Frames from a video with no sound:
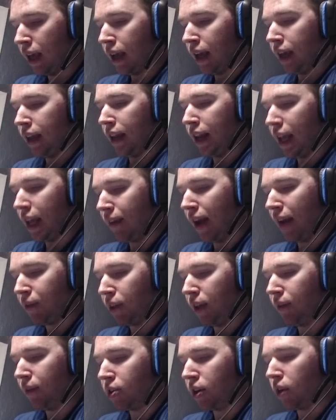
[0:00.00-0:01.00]
And even after
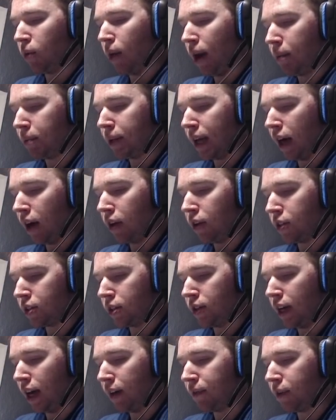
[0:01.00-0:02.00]
the infantry are wiped out, you
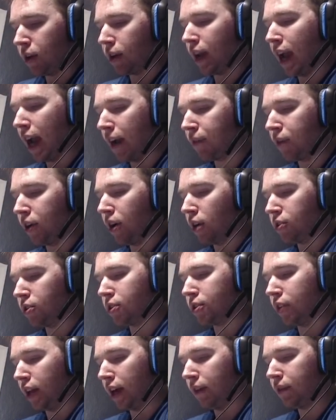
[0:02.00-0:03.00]
still have your cavalry and
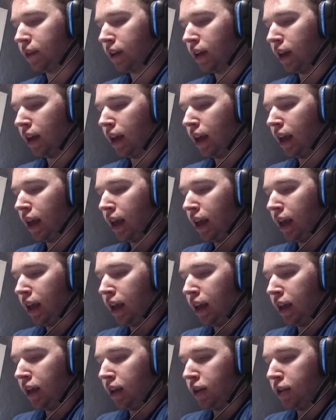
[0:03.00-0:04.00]
archers left.
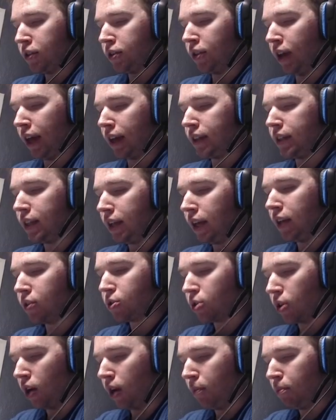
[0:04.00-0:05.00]
So like D.
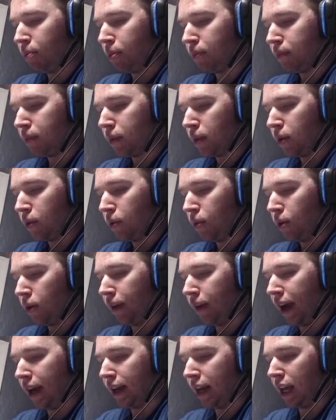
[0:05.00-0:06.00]
Trump would
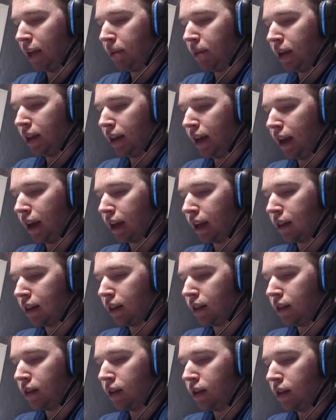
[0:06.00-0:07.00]
have had to hit me like
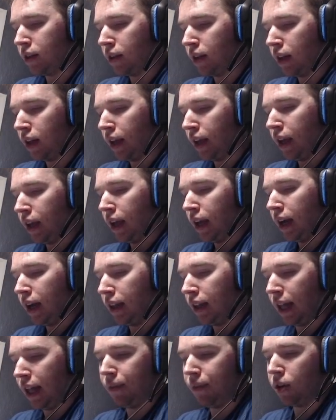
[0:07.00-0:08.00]

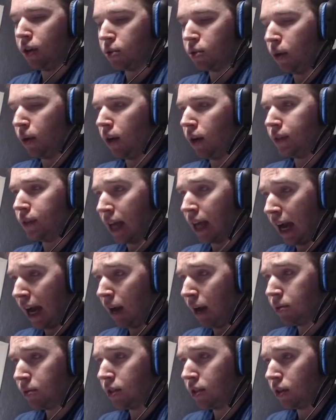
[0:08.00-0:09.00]
11 or 12
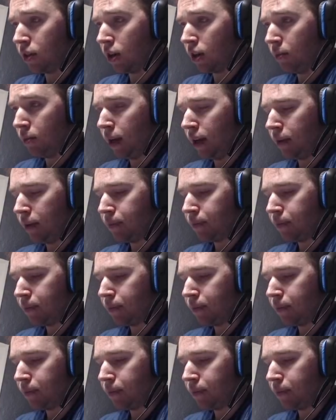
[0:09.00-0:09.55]
times to zero me.